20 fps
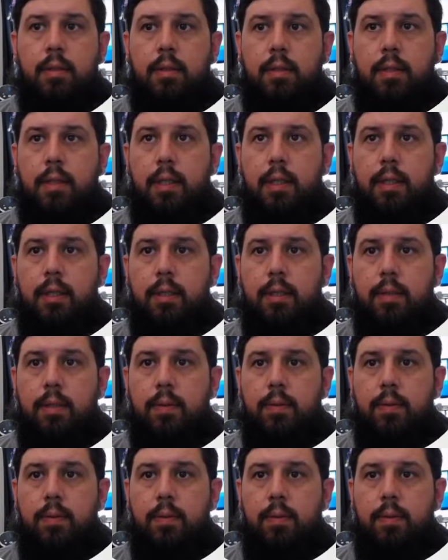Okay,
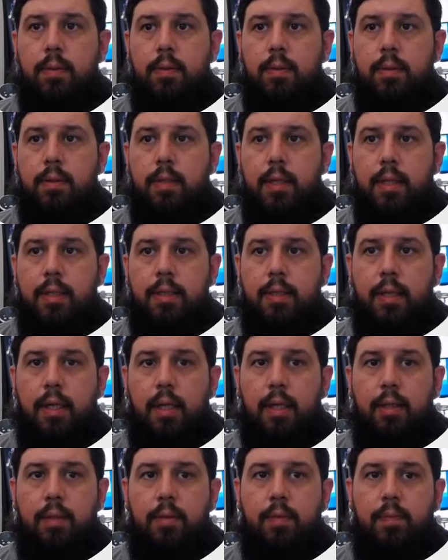cool. So that's
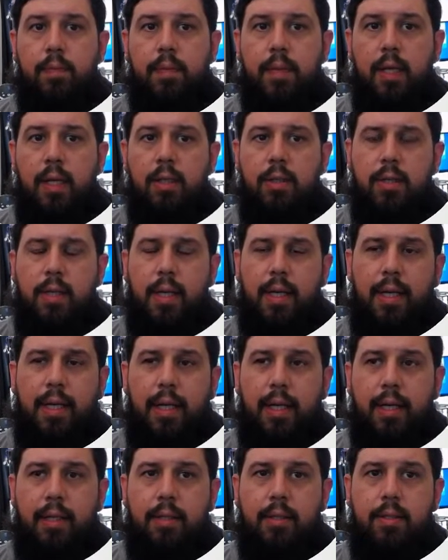yellow. That looks kind of
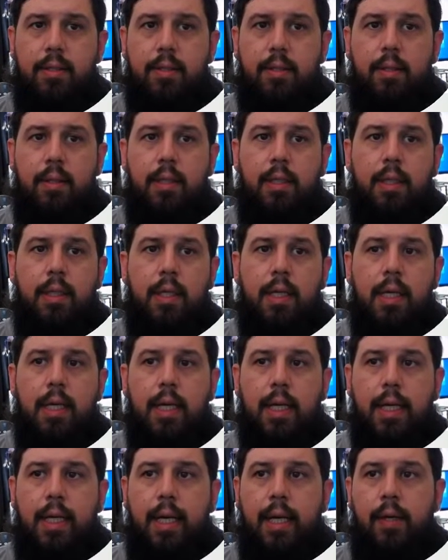nice.
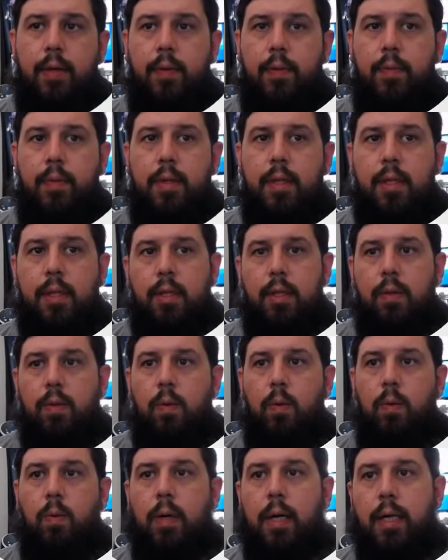Now,
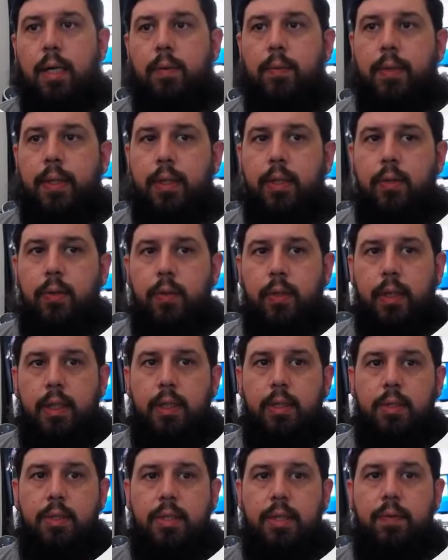why are we doing
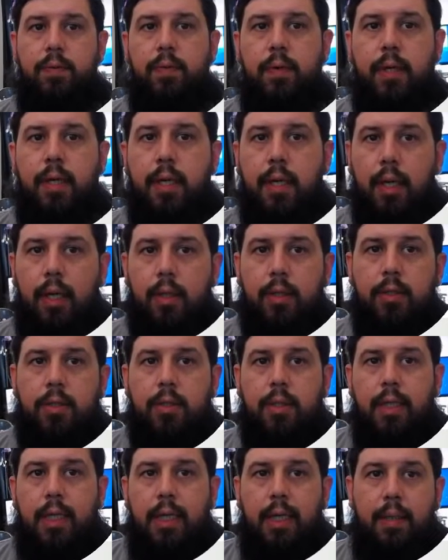this different colors?
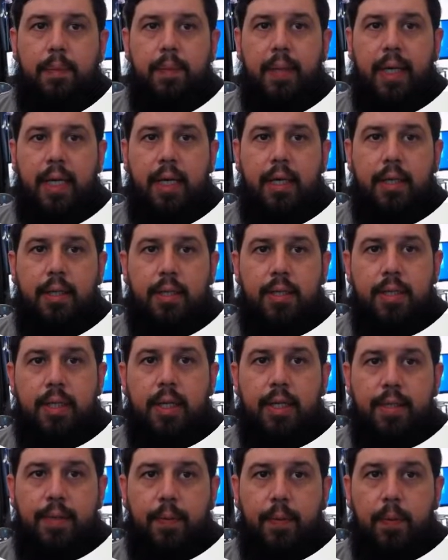I kind of
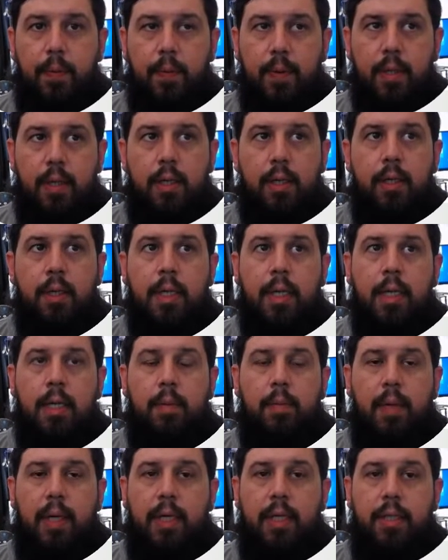discussed it before.
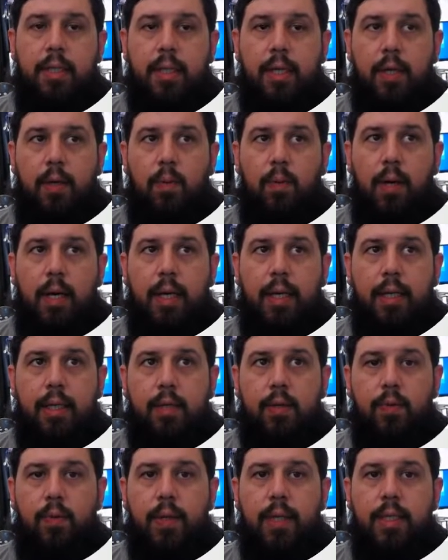I didn't tell you why. The
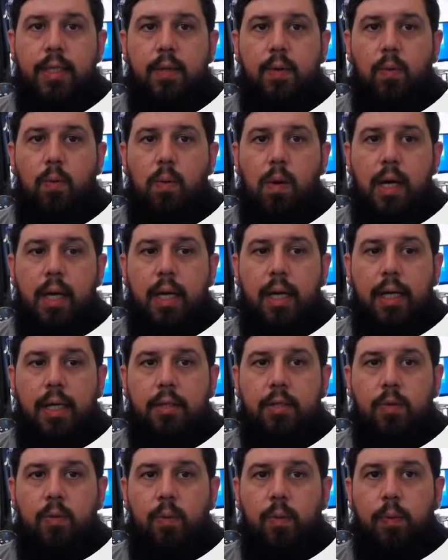reason why is
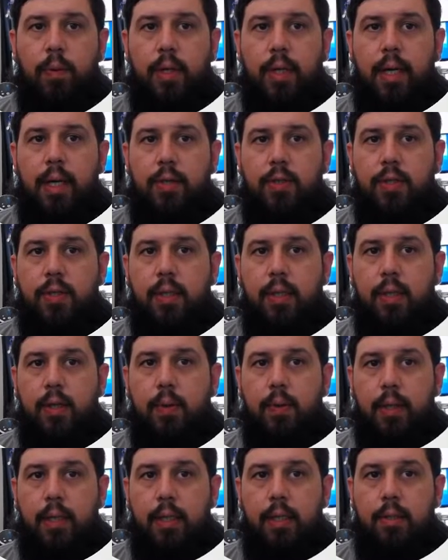when we actually go
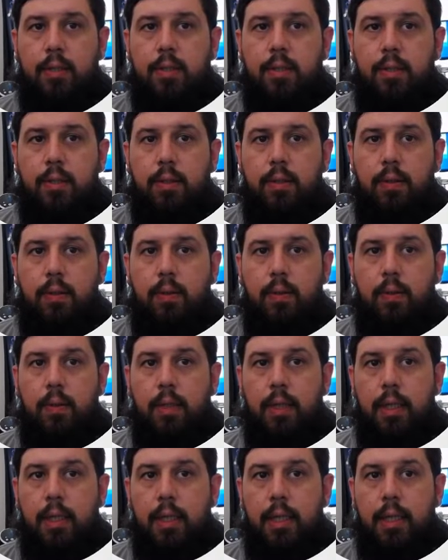into
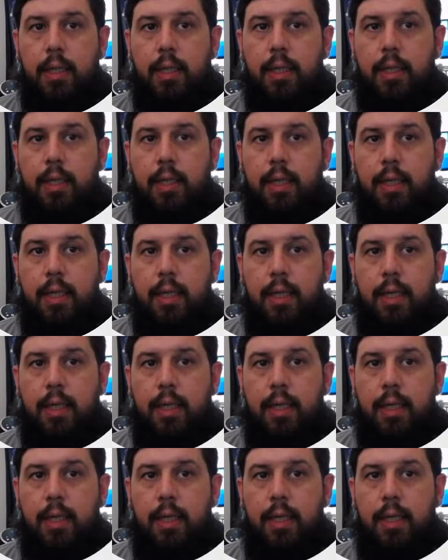the